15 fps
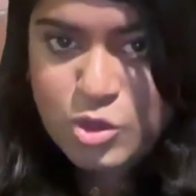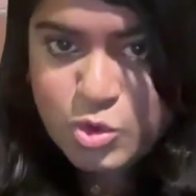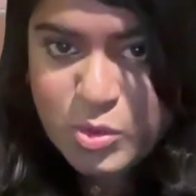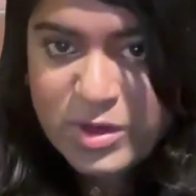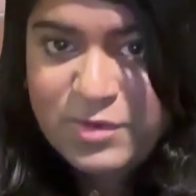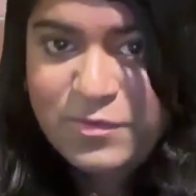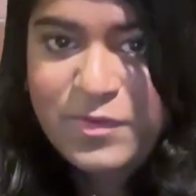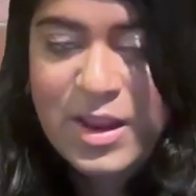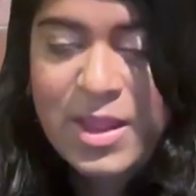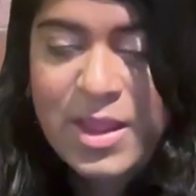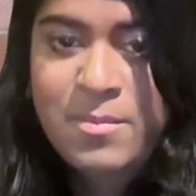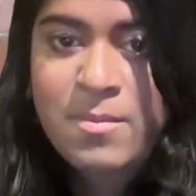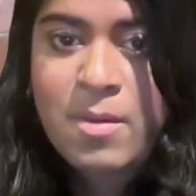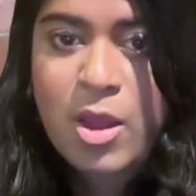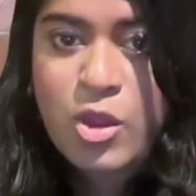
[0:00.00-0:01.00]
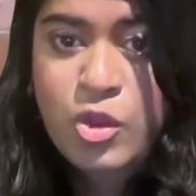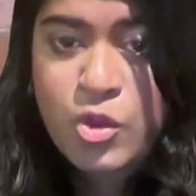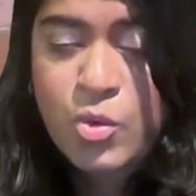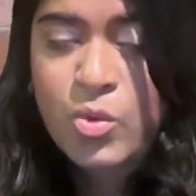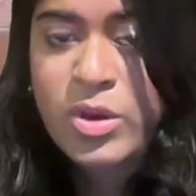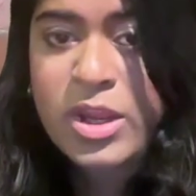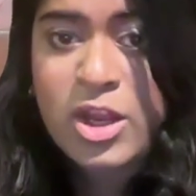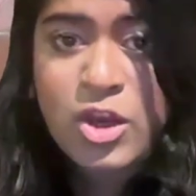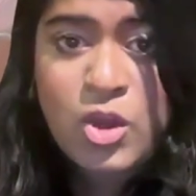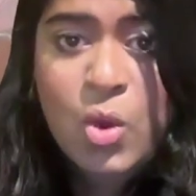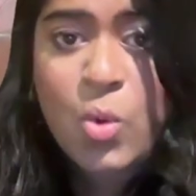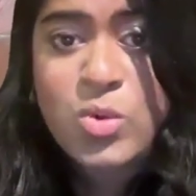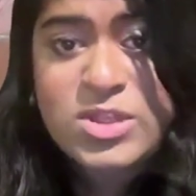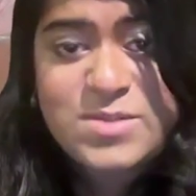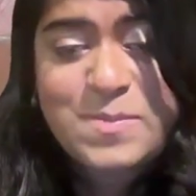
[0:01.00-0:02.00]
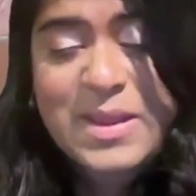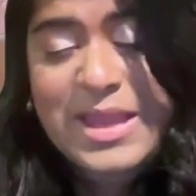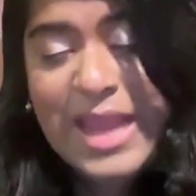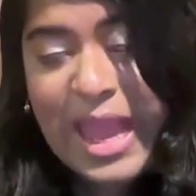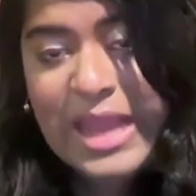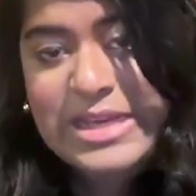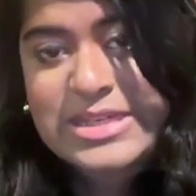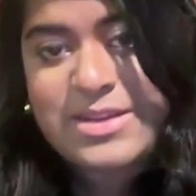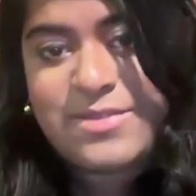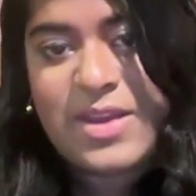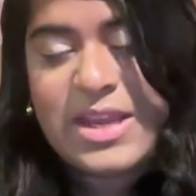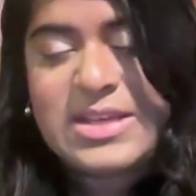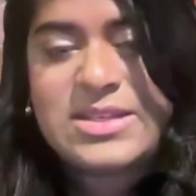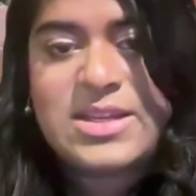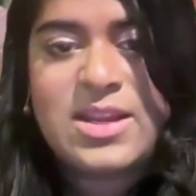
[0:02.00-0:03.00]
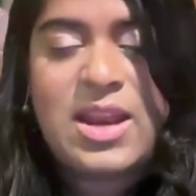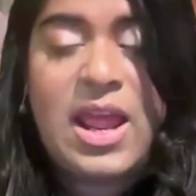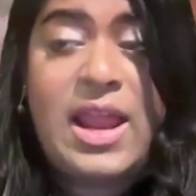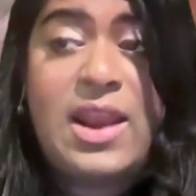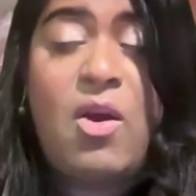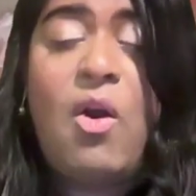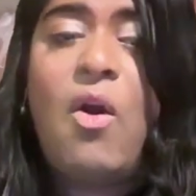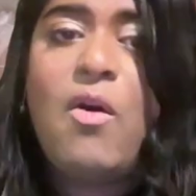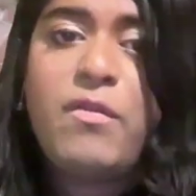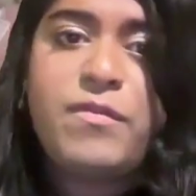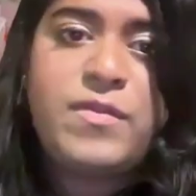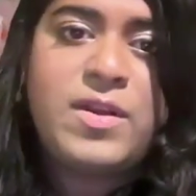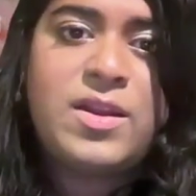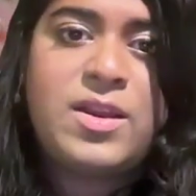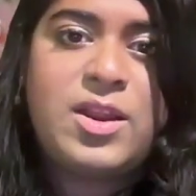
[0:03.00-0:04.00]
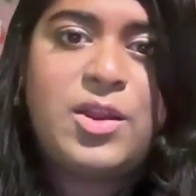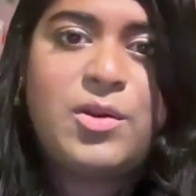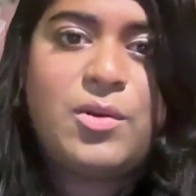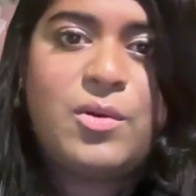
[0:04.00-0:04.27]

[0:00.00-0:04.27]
twin flame union codes being activated. And often,